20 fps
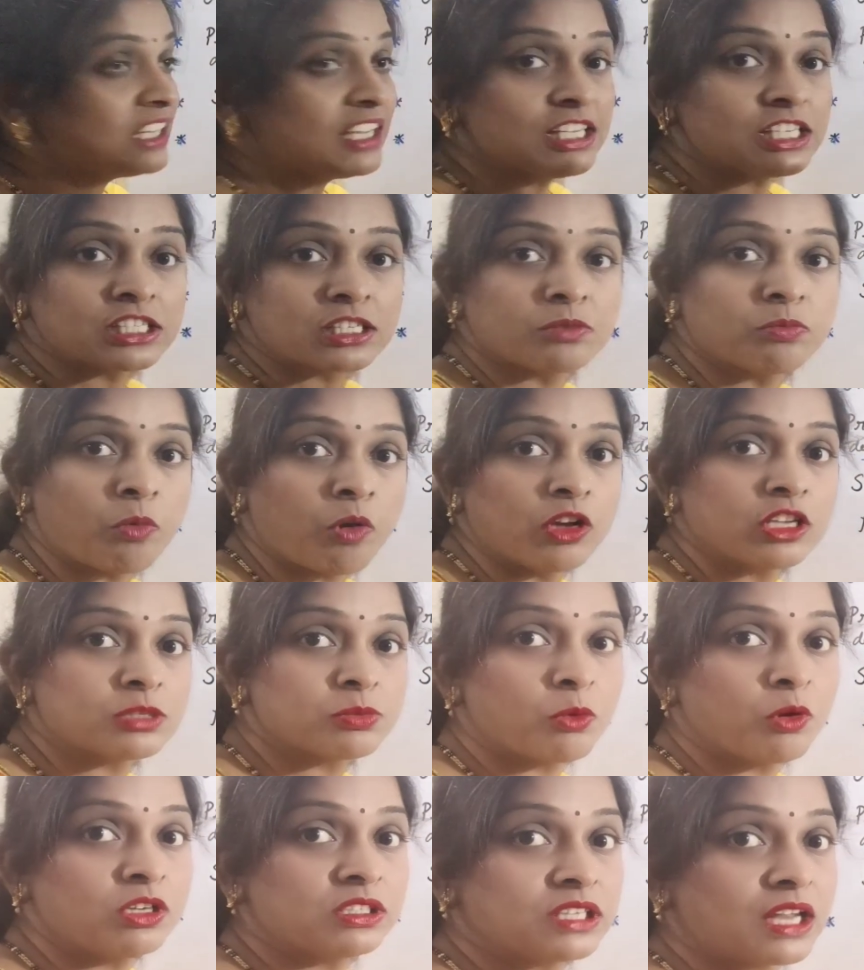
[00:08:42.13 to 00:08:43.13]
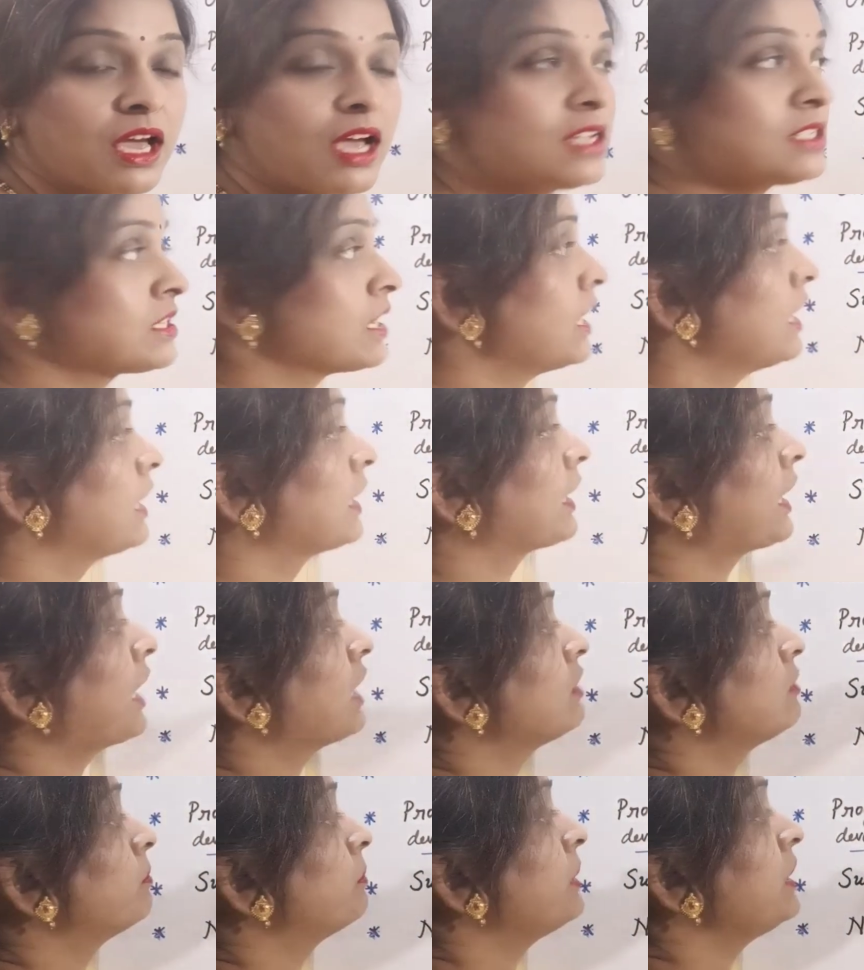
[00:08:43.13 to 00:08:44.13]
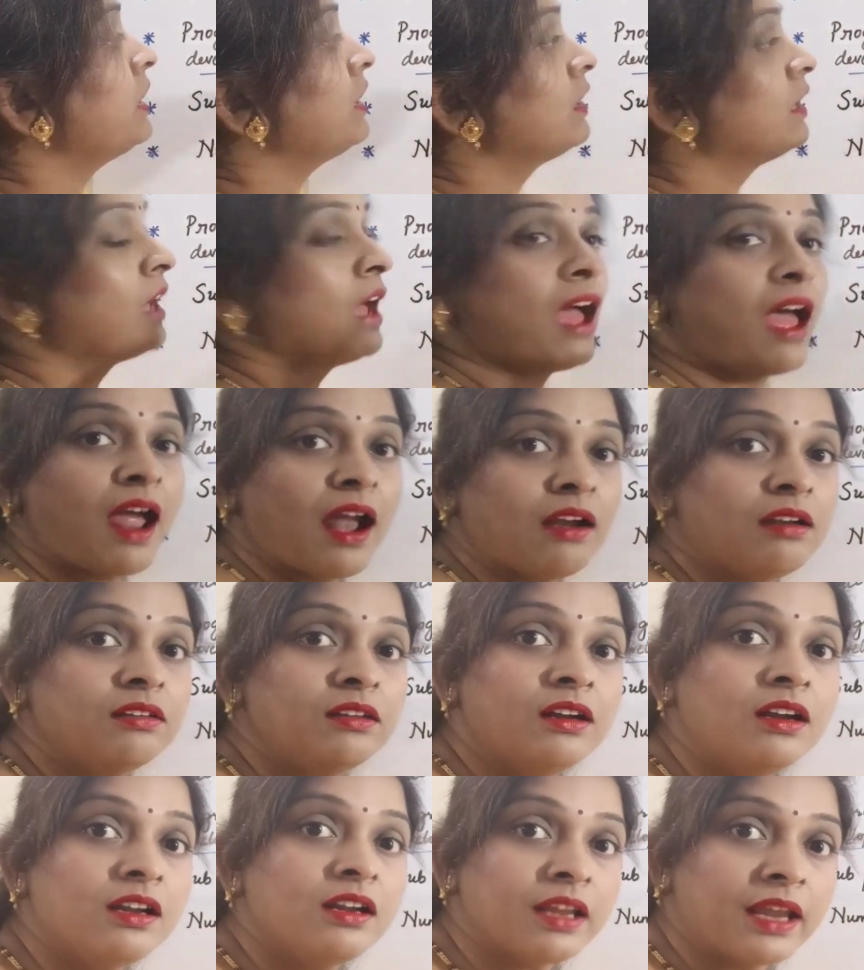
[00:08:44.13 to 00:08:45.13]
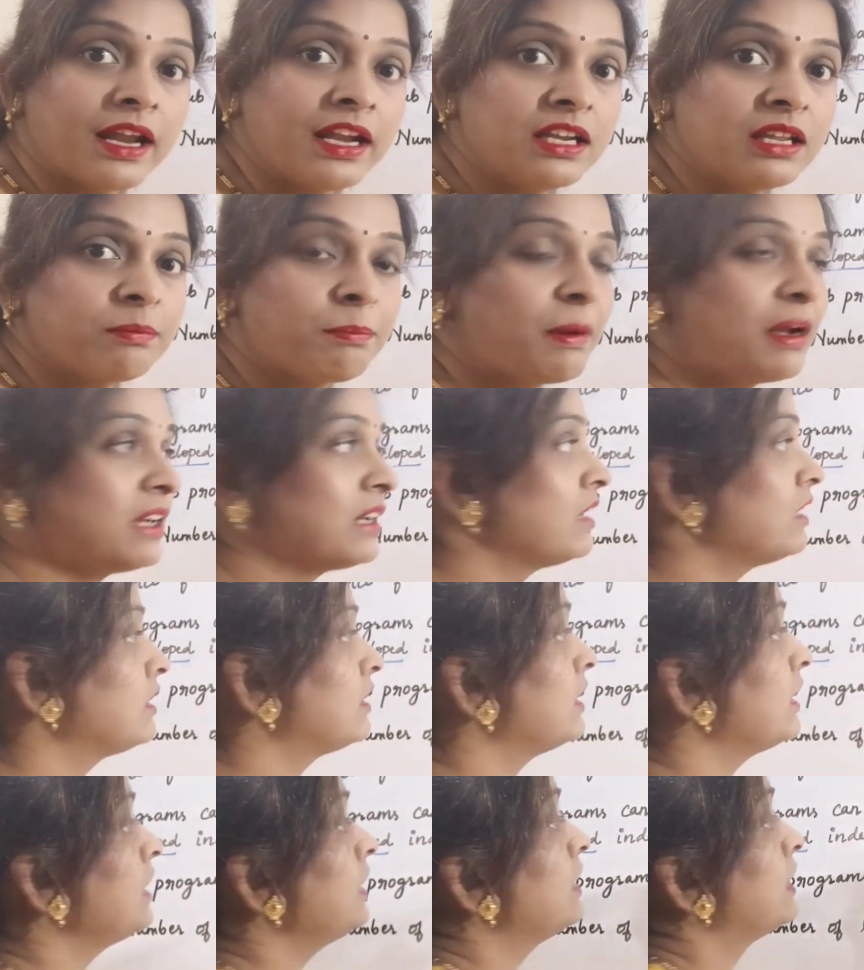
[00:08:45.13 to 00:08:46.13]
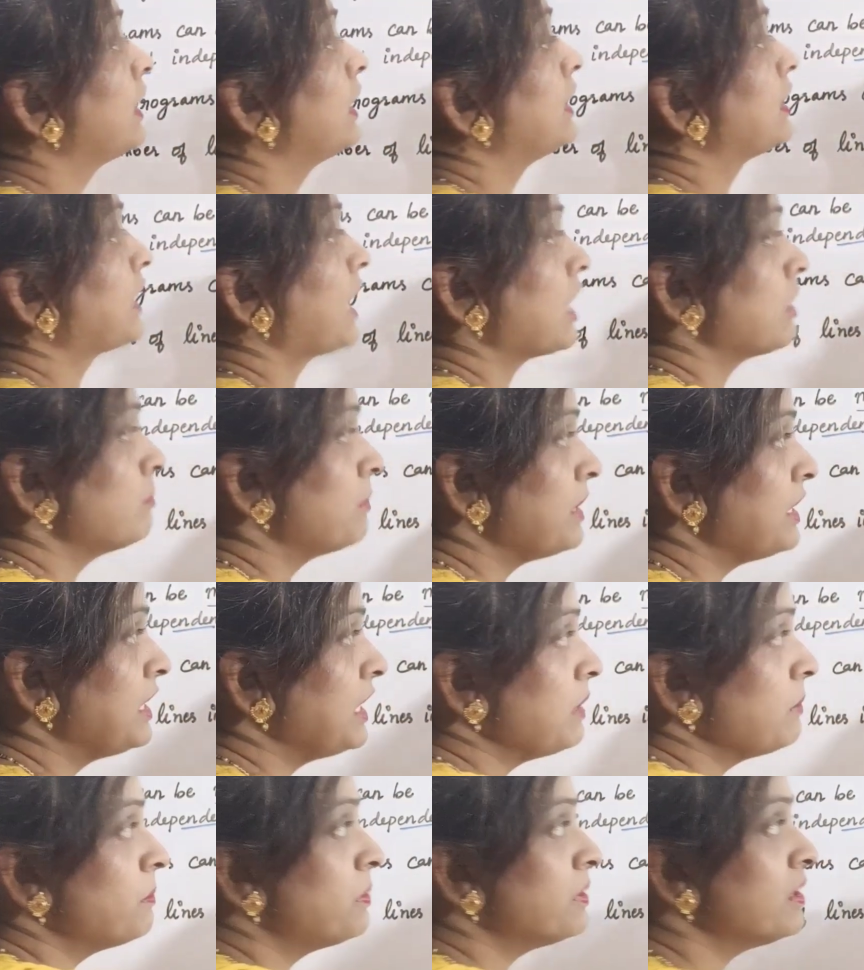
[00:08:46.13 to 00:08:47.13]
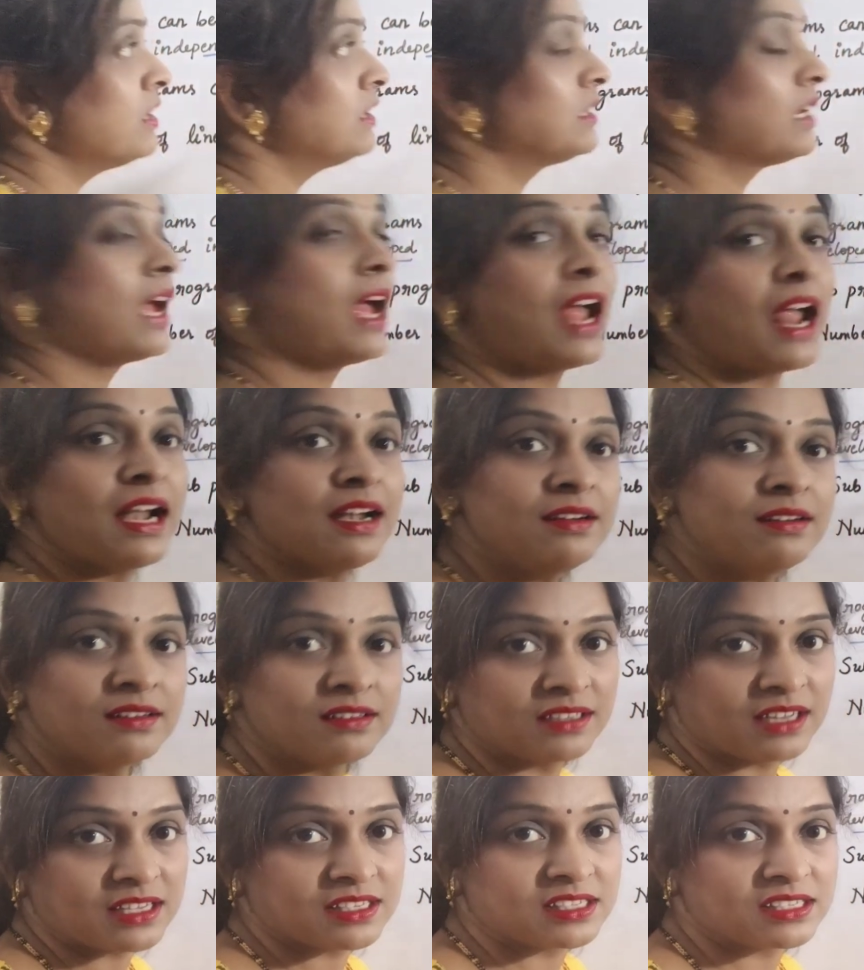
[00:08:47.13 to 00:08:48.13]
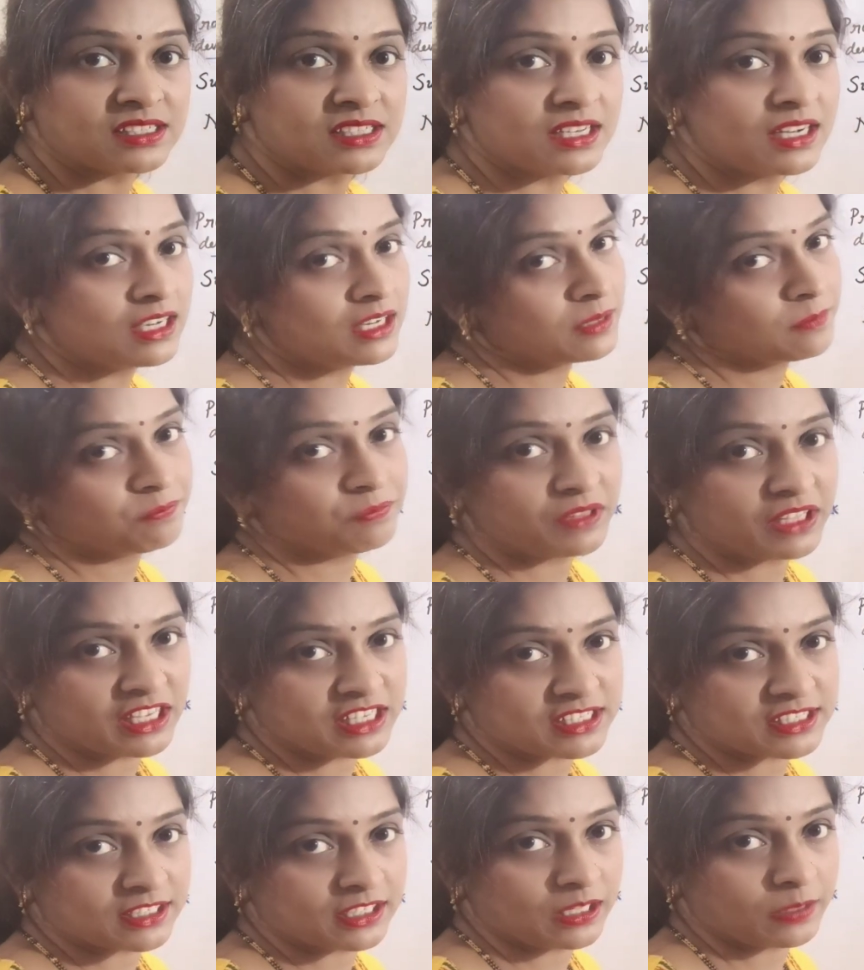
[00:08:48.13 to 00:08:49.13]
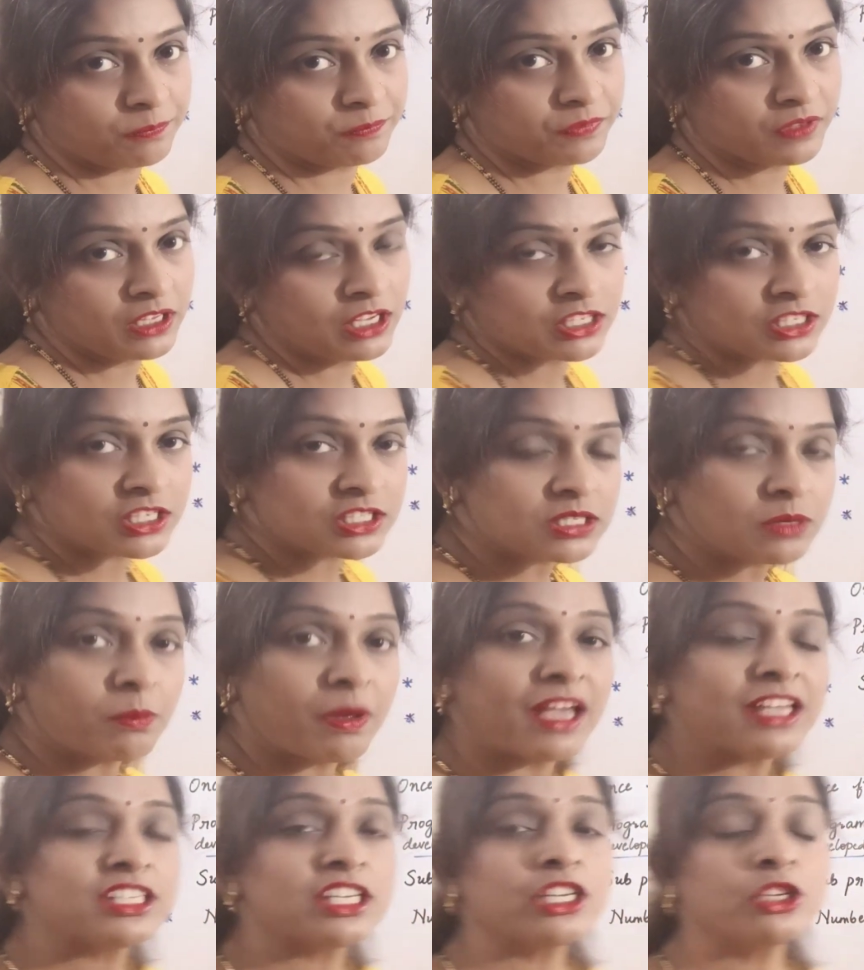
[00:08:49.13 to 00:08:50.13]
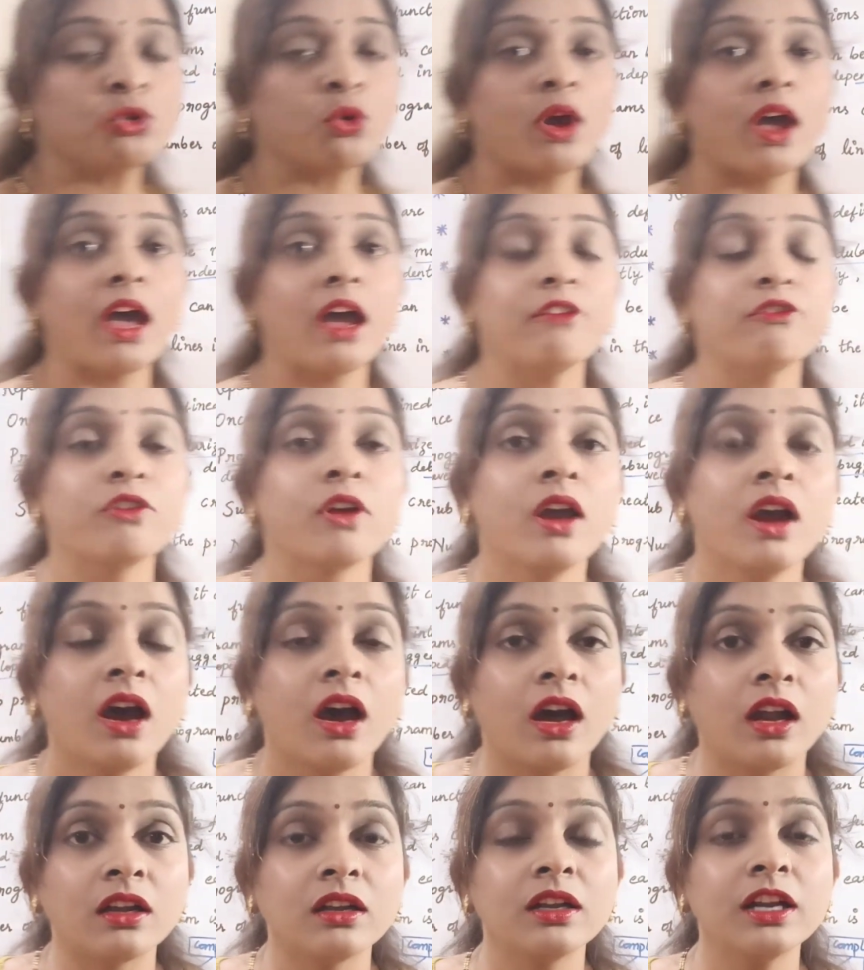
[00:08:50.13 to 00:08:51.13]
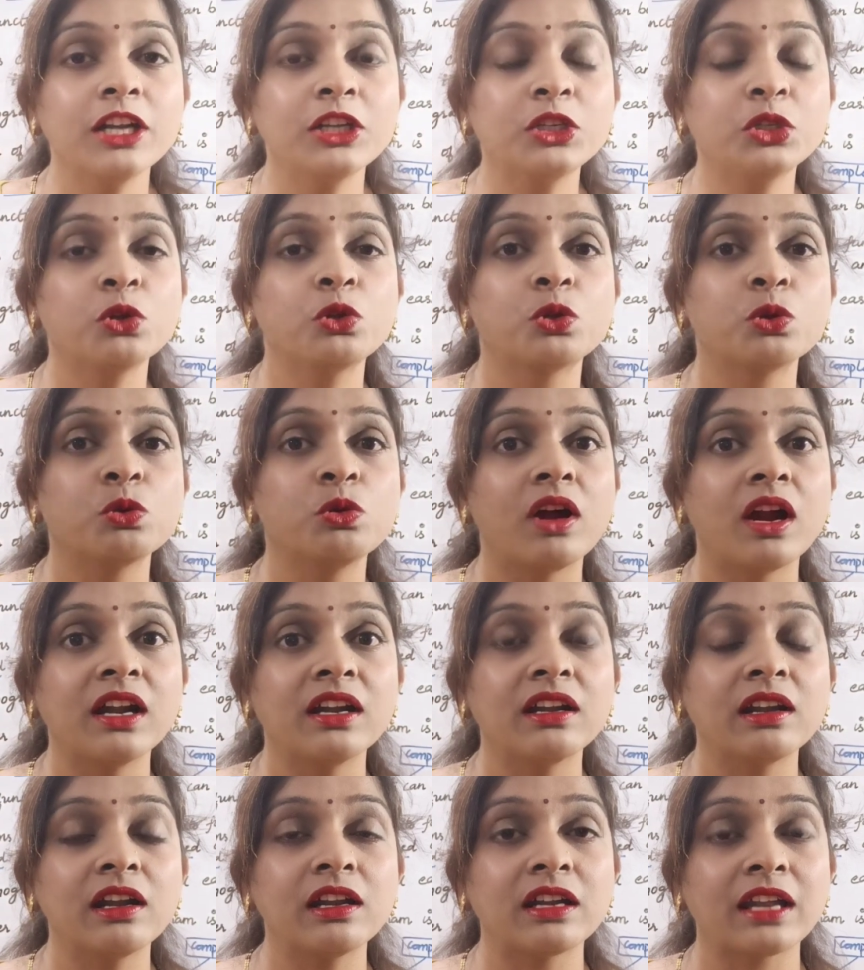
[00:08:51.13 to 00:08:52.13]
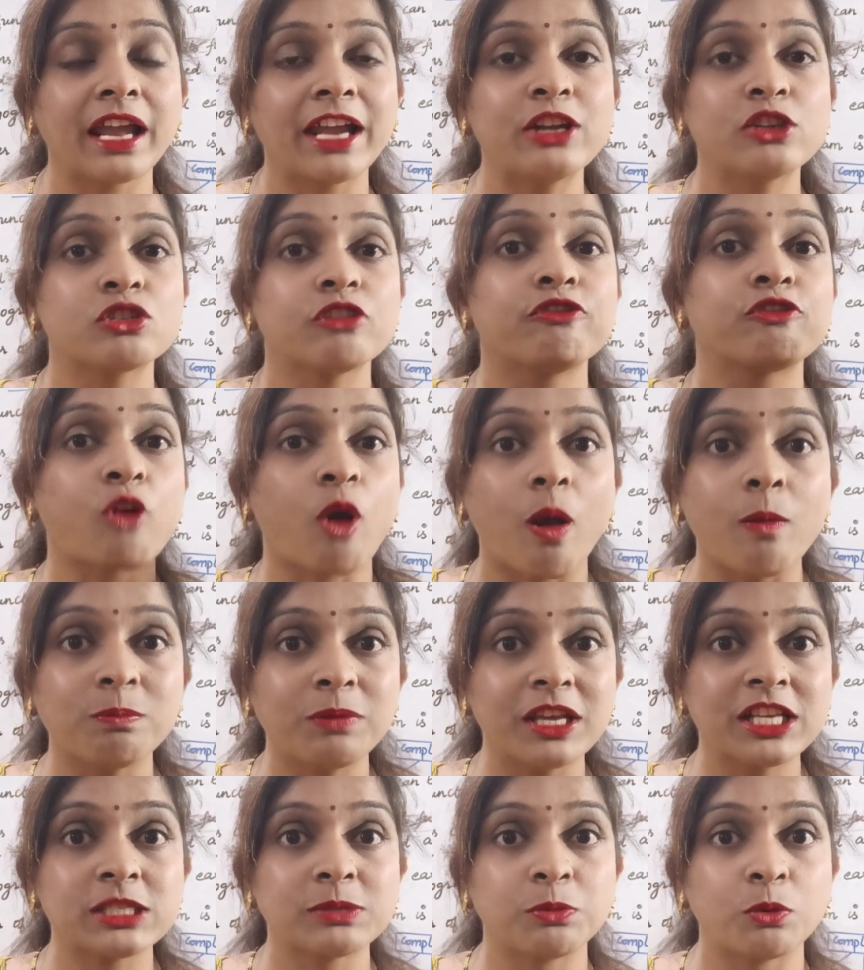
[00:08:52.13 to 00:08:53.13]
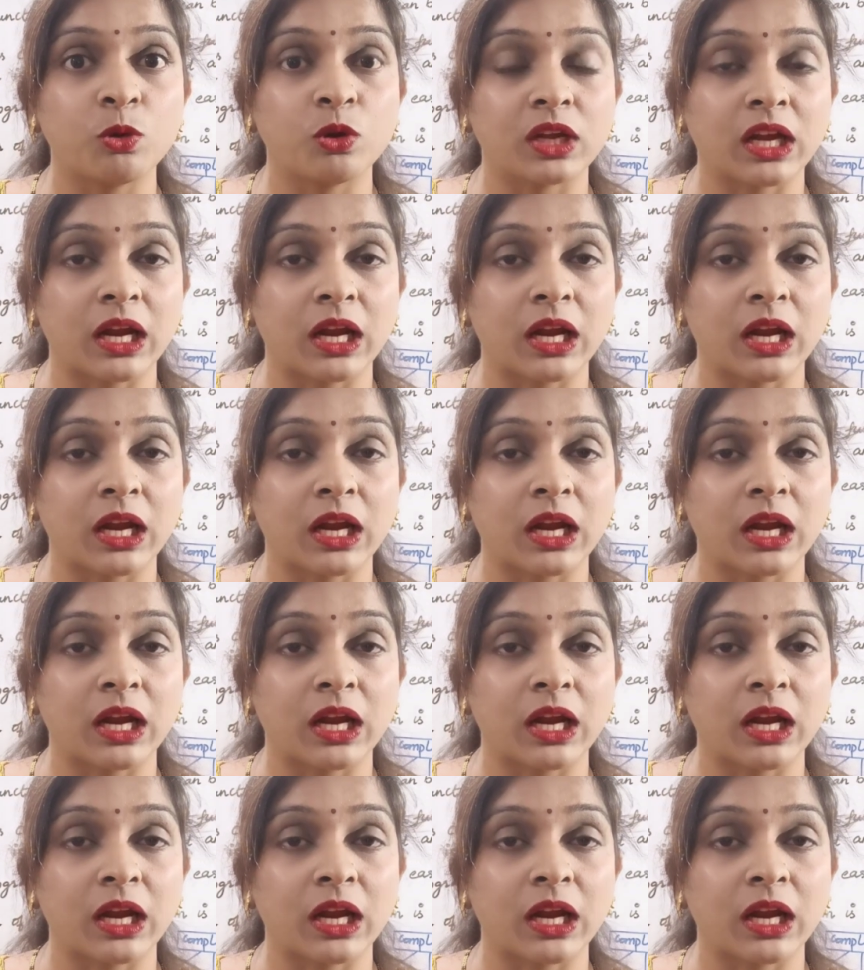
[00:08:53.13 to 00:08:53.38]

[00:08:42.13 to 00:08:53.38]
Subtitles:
small tasks can be handled independently. It can be debugged and tested easily. Just imagine you have 100 to 200 lines of complex program.